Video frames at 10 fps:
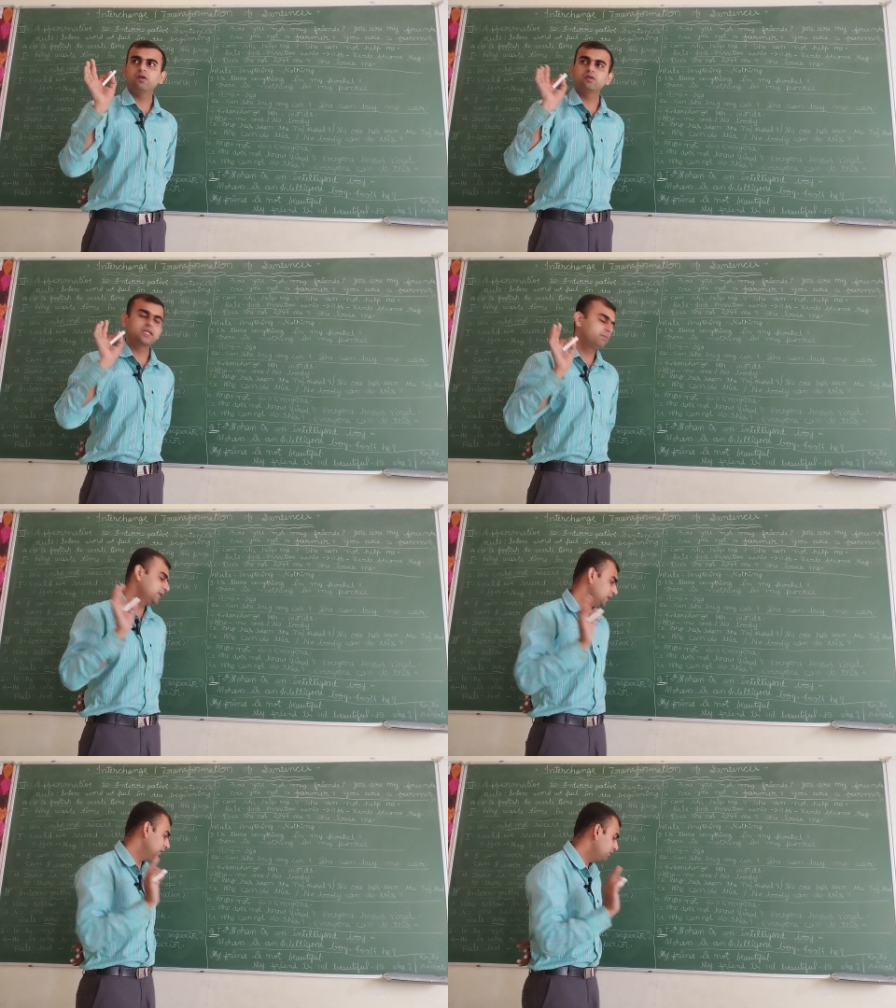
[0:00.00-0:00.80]
have to keep
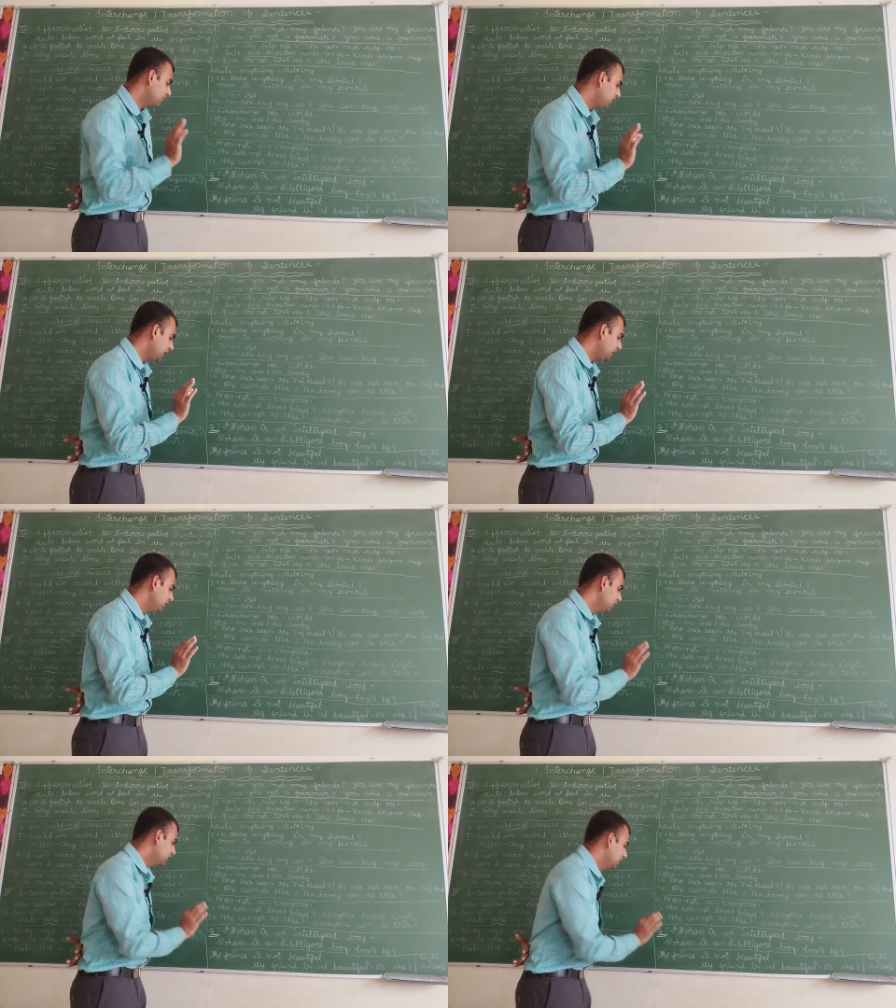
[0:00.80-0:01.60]
it in our mind.
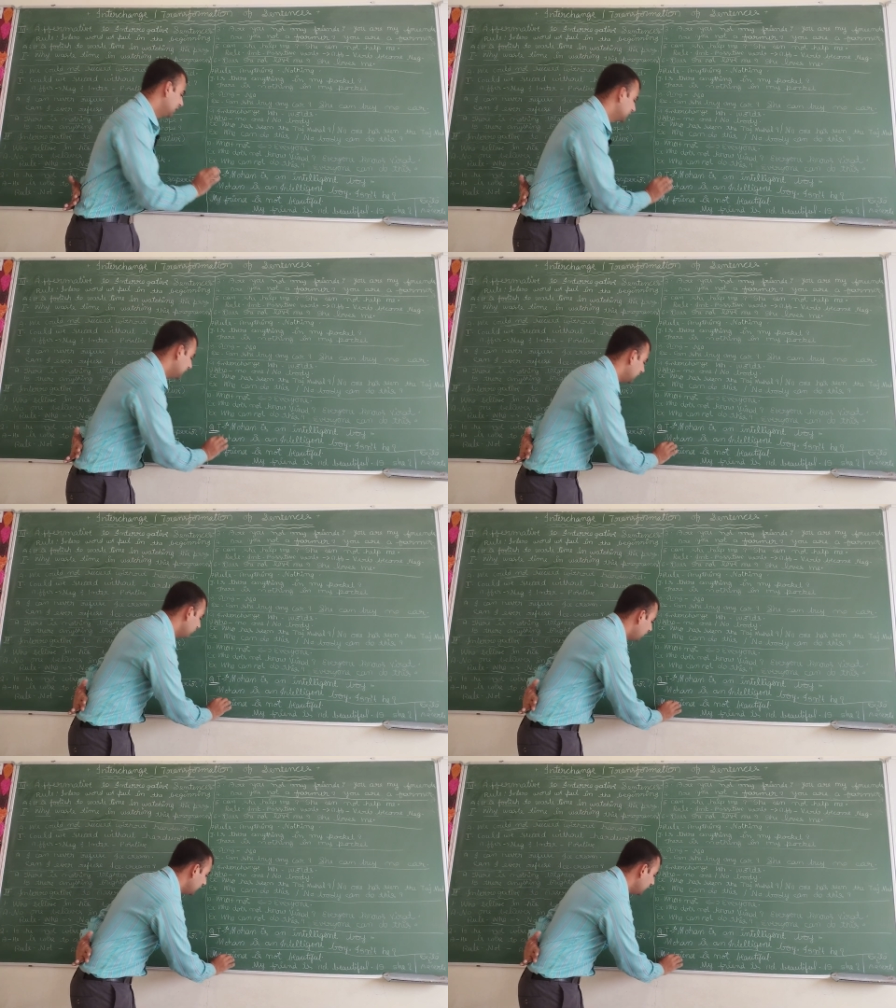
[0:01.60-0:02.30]
Second